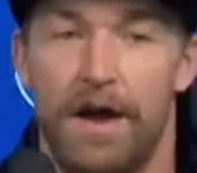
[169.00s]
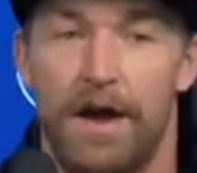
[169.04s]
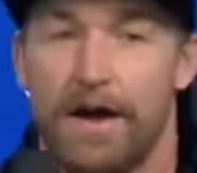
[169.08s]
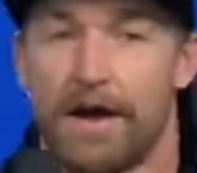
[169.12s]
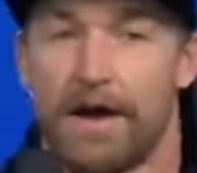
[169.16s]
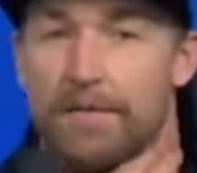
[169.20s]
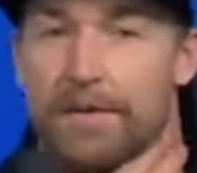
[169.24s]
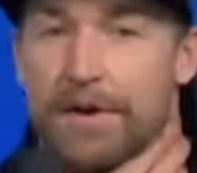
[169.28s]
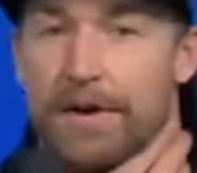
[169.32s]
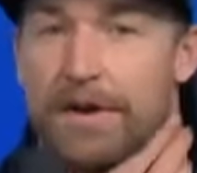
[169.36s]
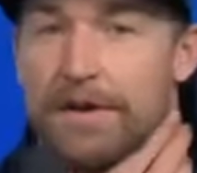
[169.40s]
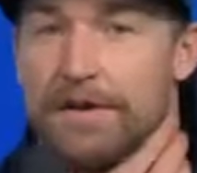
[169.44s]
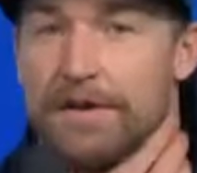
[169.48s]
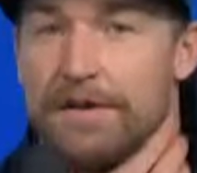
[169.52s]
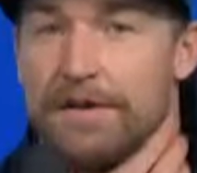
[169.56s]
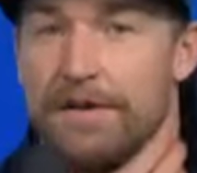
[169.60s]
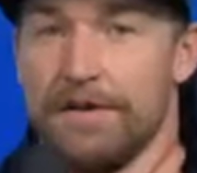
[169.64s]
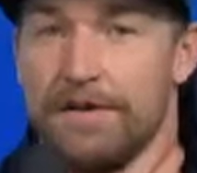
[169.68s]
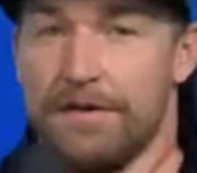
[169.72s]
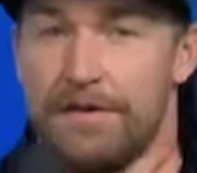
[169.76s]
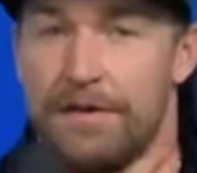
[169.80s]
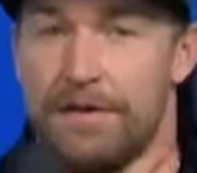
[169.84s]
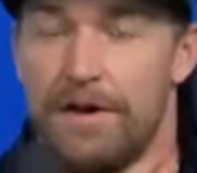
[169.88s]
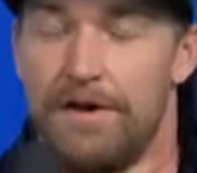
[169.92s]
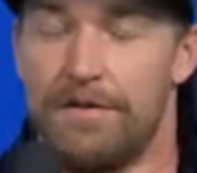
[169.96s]
I mean,
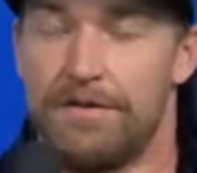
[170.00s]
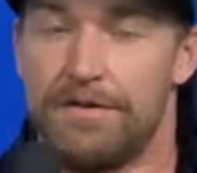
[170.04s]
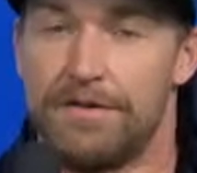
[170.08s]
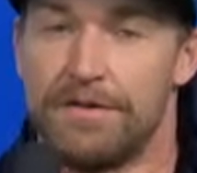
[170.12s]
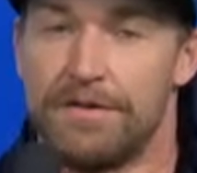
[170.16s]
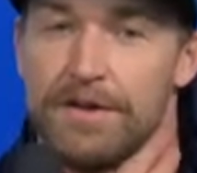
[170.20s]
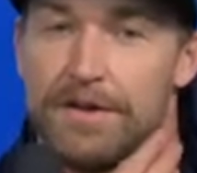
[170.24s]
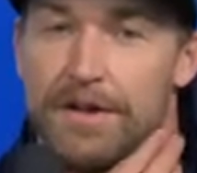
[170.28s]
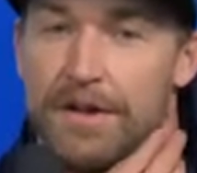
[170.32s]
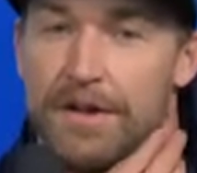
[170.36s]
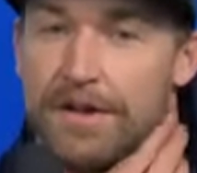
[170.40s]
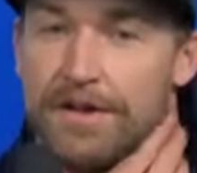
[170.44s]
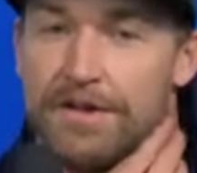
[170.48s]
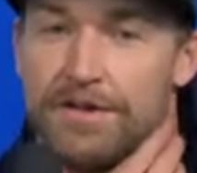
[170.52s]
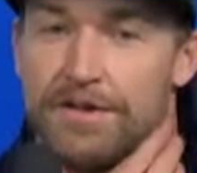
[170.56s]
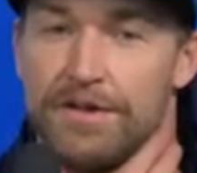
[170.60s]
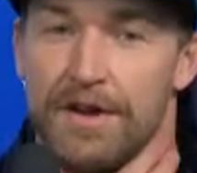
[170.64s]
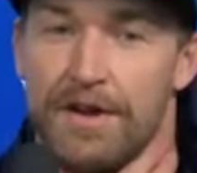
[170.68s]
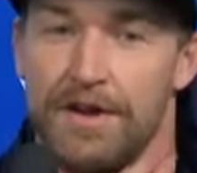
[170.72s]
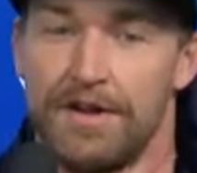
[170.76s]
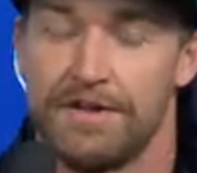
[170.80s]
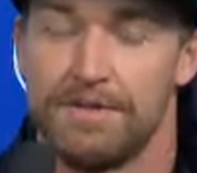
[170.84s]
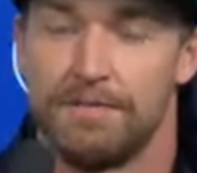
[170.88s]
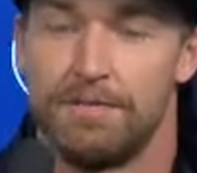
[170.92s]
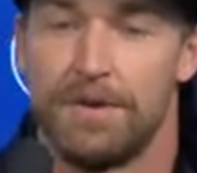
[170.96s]
obviously, like you
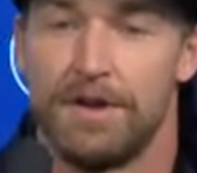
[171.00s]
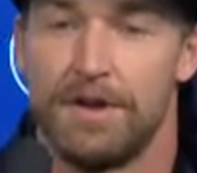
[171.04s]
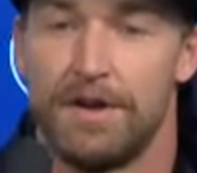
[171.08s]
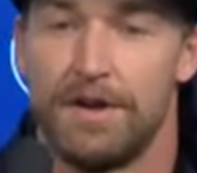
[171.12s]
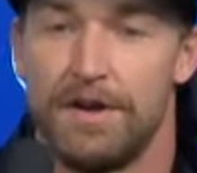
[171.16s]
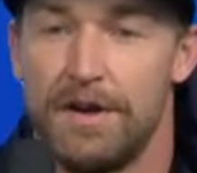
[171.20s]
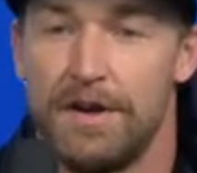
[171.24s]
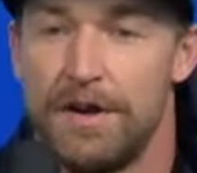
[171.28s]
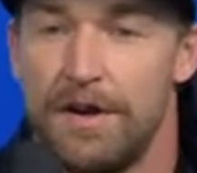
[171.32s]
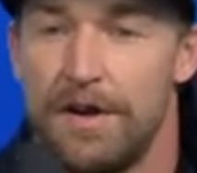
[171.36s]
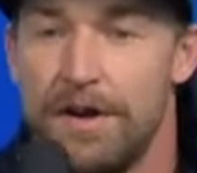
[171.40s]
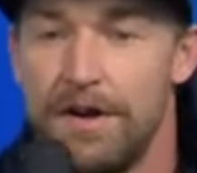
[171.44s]
said, it's been